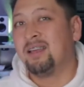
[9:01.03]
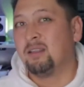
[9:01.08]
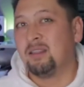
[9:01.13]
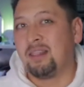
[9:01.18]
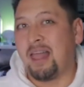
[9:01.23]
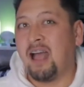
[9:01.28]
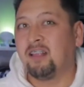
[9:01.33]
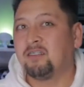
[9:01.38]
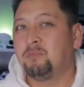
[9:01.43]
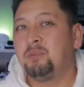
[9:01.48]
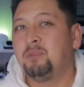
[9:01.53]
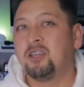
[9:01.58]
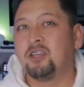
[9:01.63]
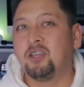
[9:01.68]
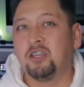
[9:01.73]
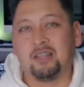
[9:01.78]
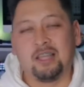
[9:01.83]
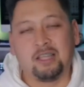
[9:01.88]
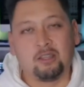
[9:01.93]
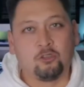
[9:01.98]
lasts me a
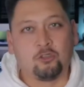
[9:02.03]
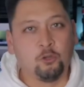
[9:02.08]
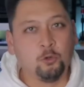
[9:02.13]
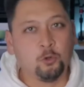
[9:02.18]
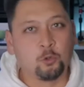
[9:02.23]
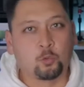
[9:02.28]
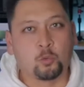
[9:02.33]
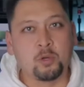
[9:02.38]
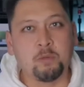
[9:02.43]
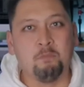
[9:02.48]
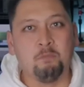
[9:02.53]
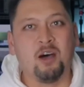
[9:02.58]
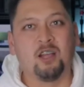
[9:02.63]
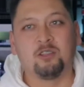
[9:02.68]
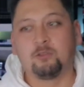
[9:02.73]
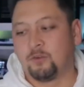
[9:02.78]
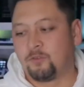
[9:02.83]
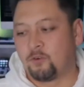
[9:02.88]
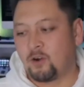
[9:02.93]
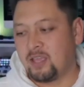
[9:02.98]
good like two or three
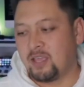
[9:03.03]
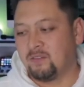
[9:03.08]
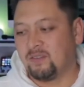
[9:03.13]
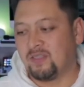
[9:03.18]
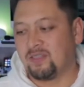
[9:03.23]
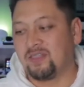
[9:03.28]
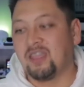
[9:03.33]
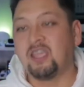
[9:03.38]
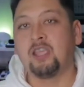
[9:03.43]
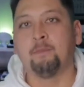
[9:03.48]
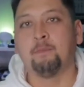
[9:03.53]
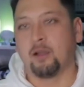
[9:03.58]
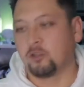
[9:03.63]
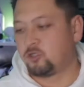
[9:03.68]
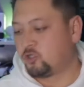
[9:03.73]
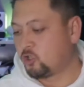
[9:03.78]
months before I even think about